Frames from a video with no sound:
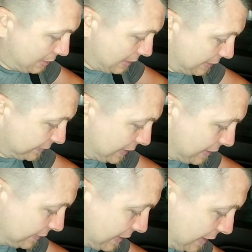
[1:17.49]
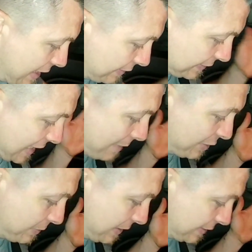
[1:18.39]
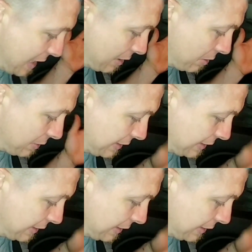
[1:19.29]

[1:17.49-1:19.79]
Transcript: Now it says, I can't decide between a taco or a